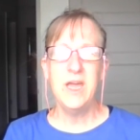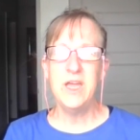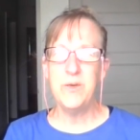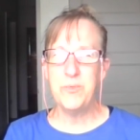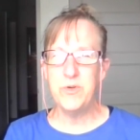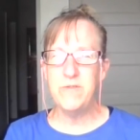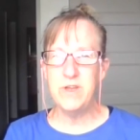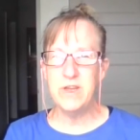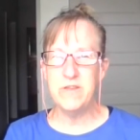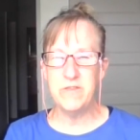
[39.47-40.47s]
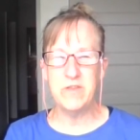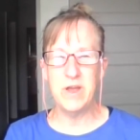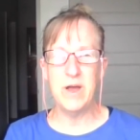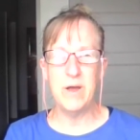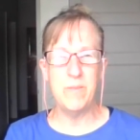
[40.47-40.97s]
In a previous
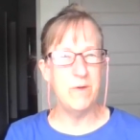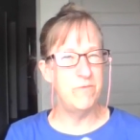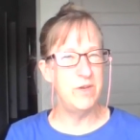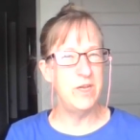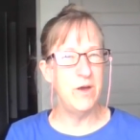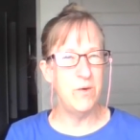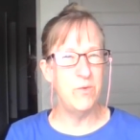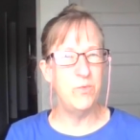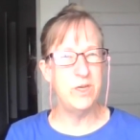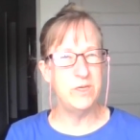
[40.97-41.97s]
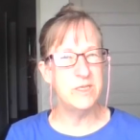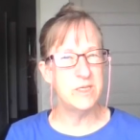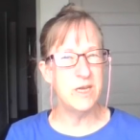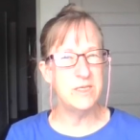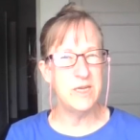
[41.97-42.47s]
um, video, we
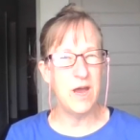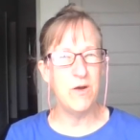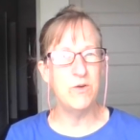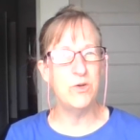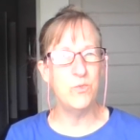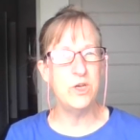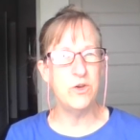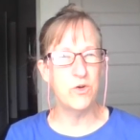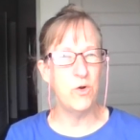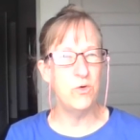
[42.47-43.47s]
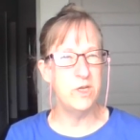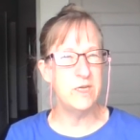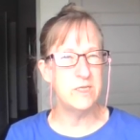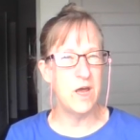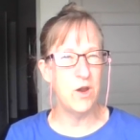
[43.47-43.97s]
discussed how when your colon
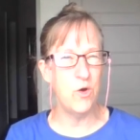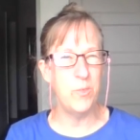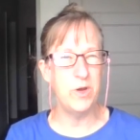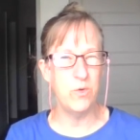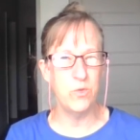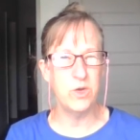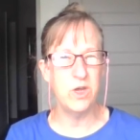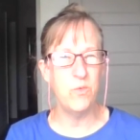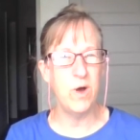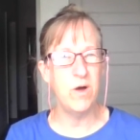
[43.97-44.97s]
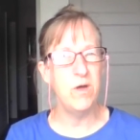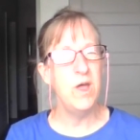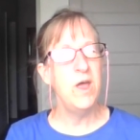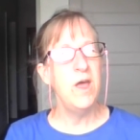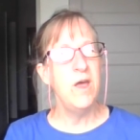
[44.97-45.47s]
is not open and working well,
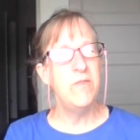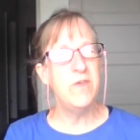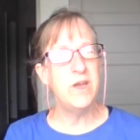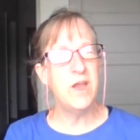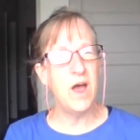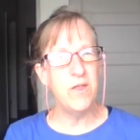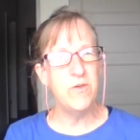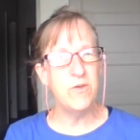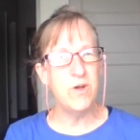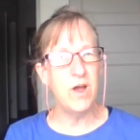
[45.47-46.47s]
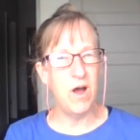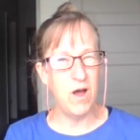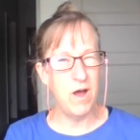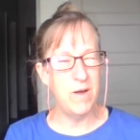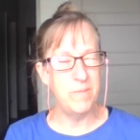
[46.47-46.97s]
then other
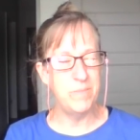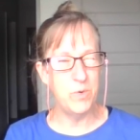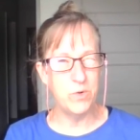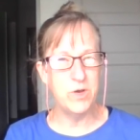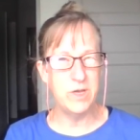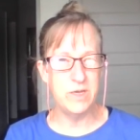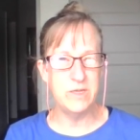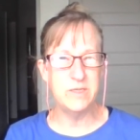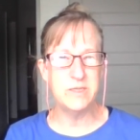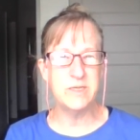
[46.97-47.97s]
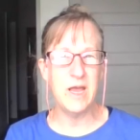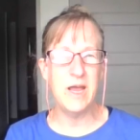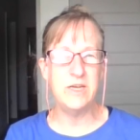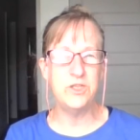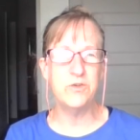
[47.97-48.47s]
um, organs
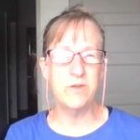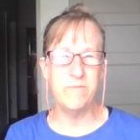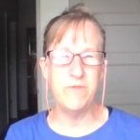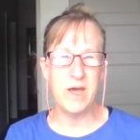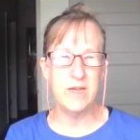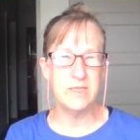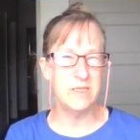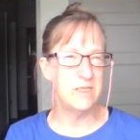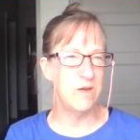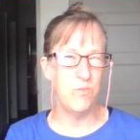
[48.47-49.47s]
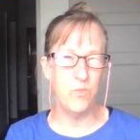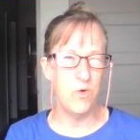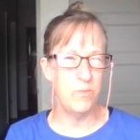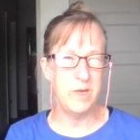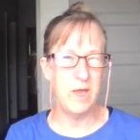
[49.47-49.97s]
and your lymphatic system
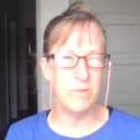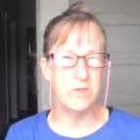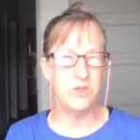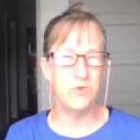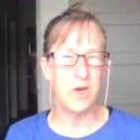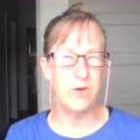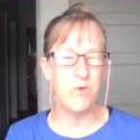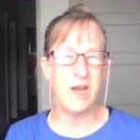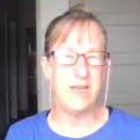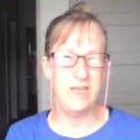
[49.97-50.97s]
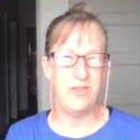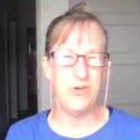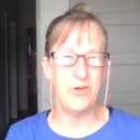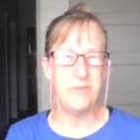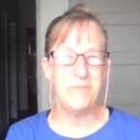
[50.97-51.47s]
won't be able to drain right either.